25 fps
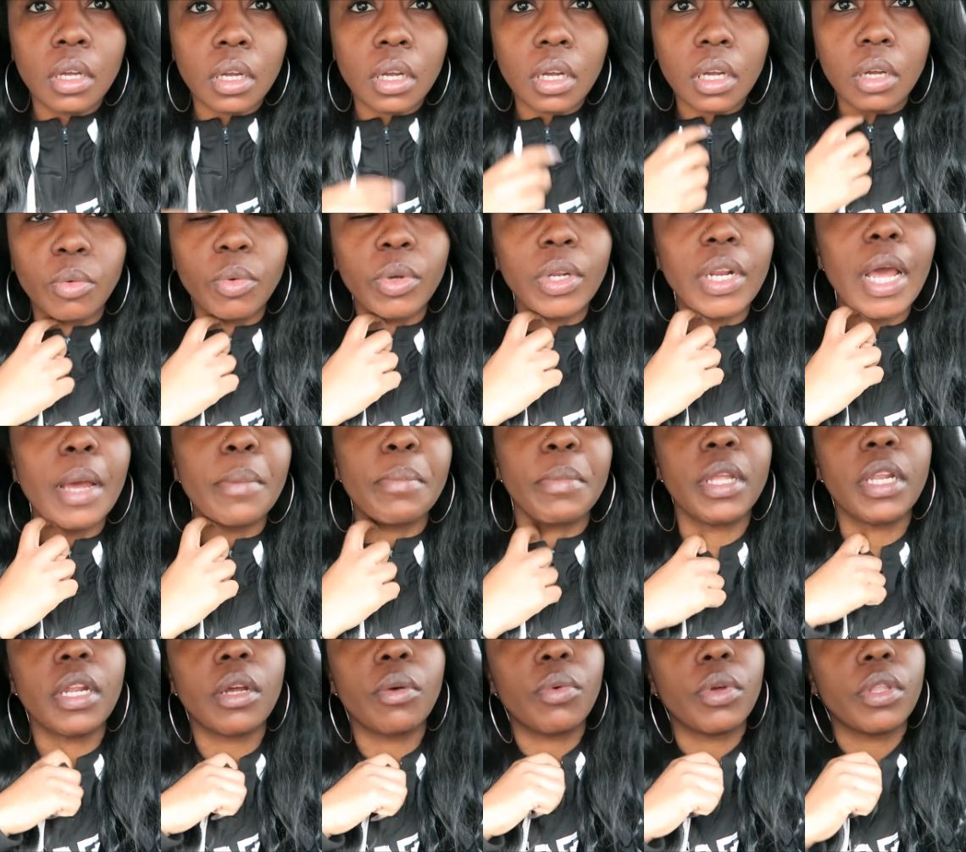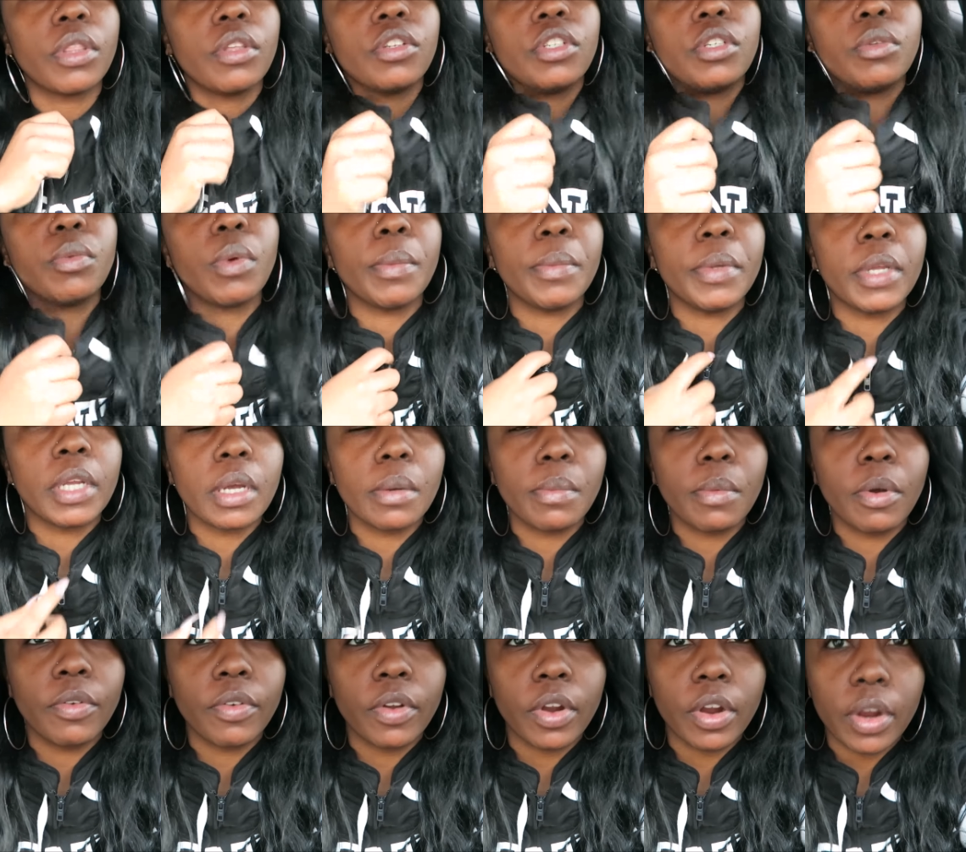Well, not meet up with her, she wanted me to
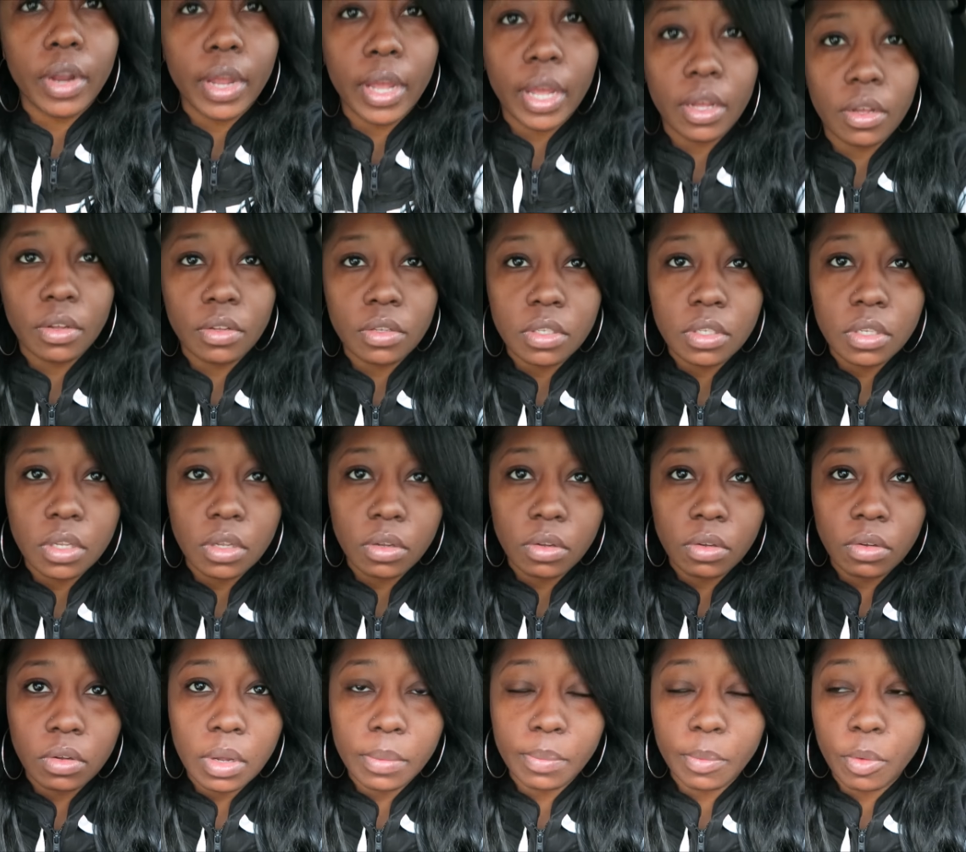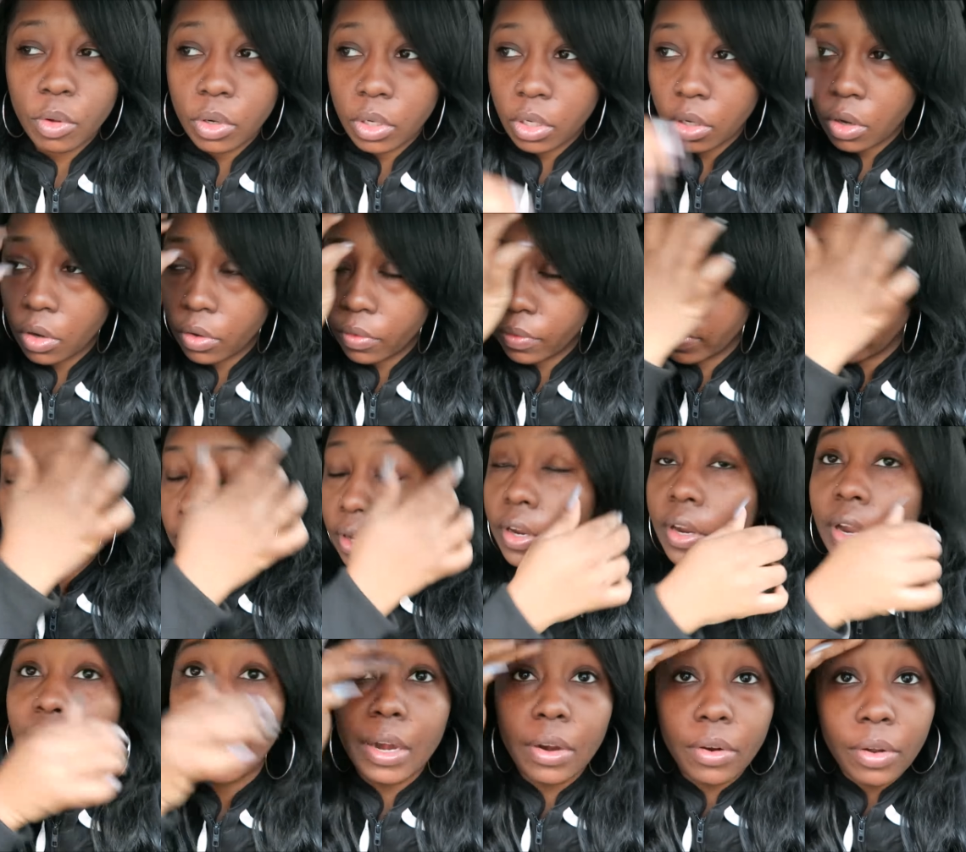come over her house, so I'm going to go over
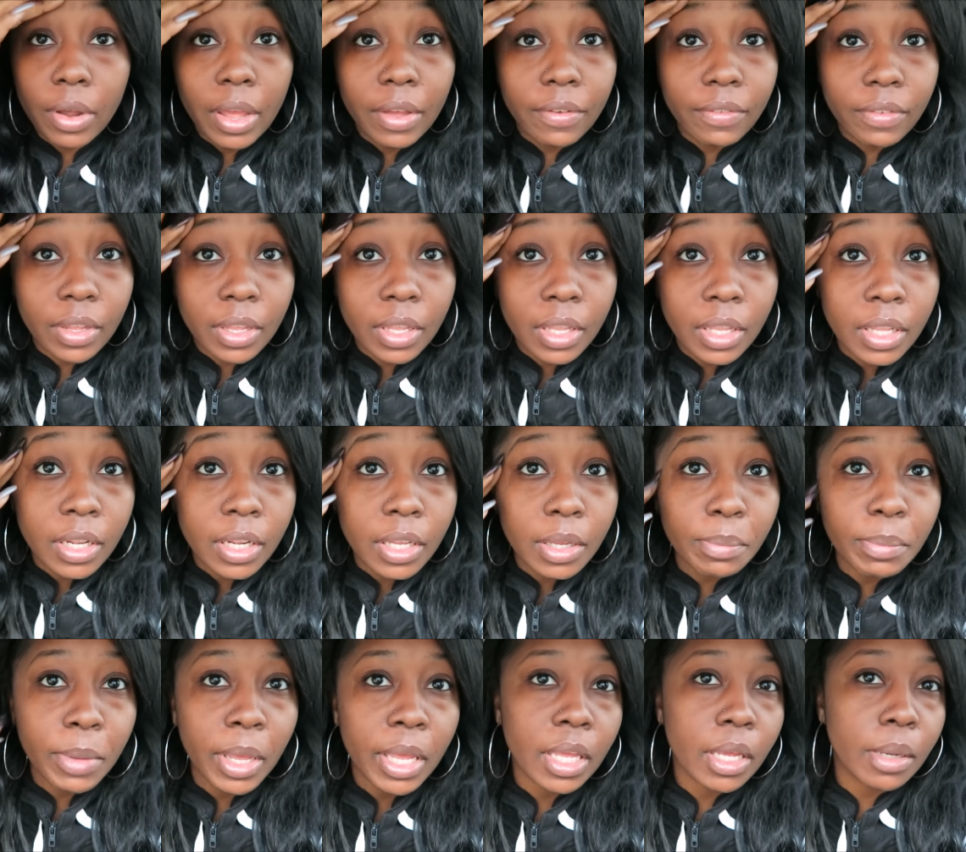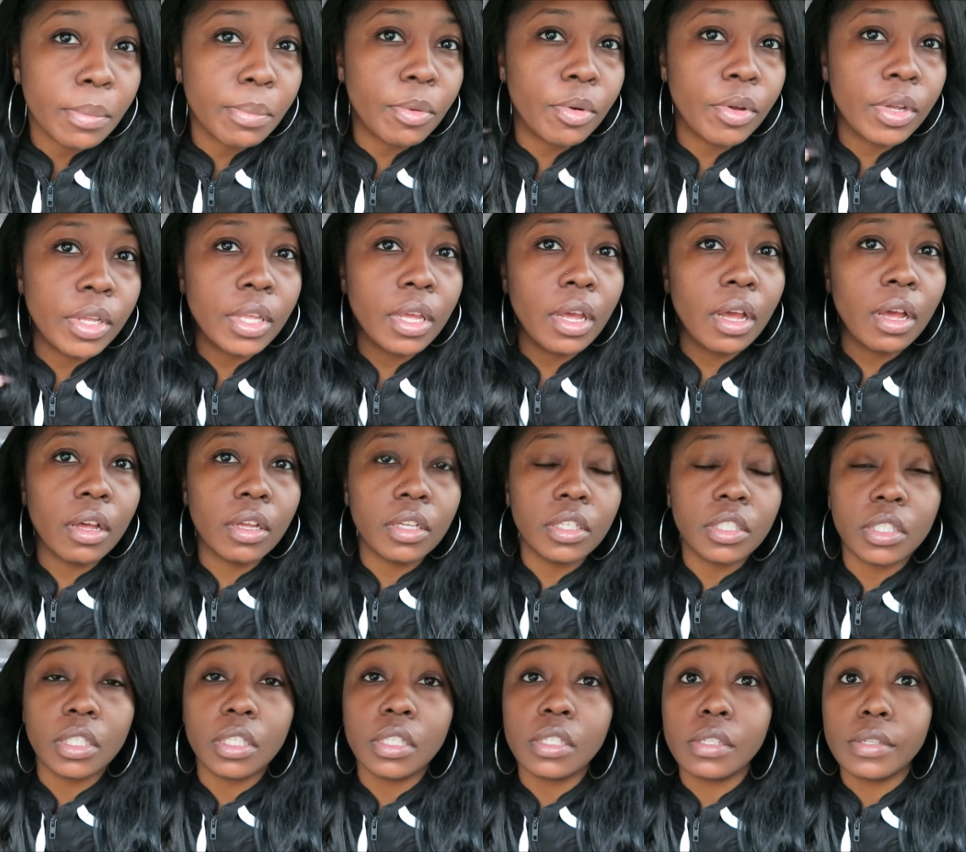there. I don't have any makeup on, y'all.
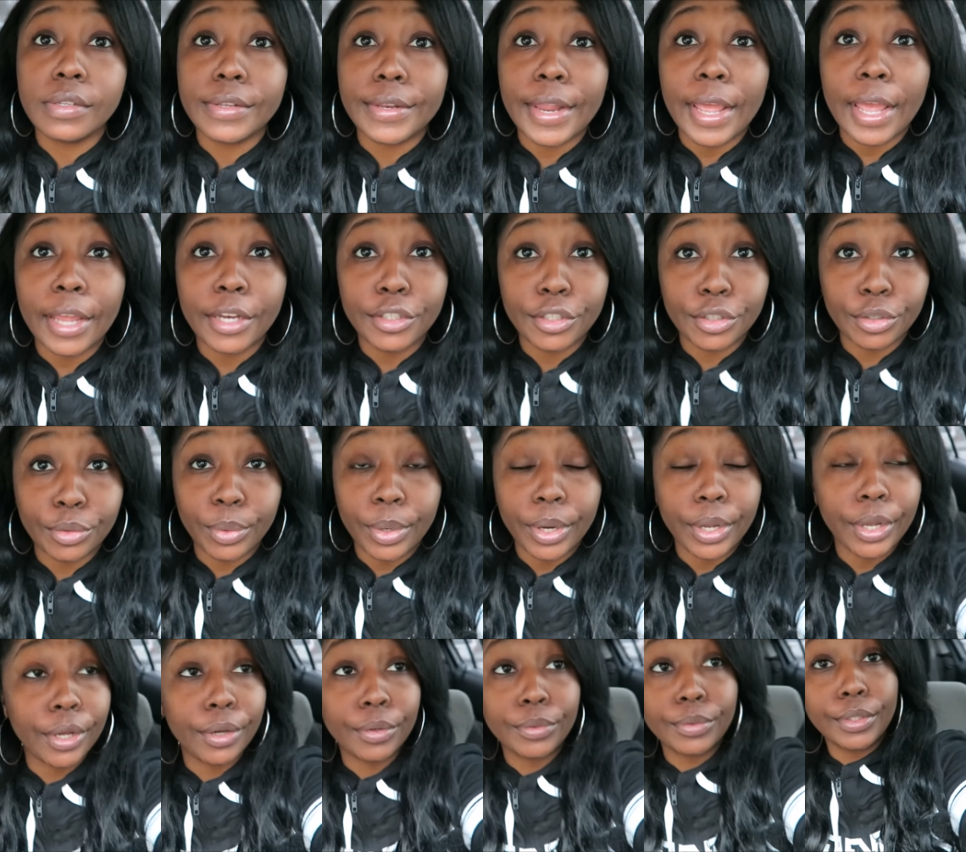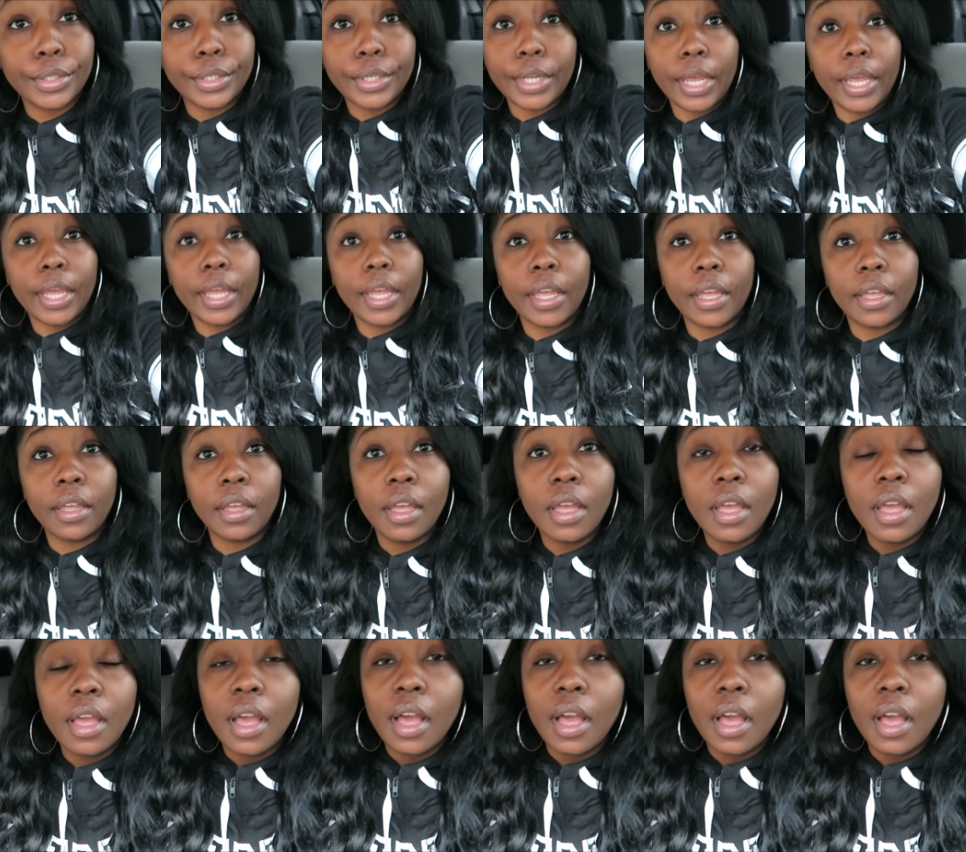It's just natural today.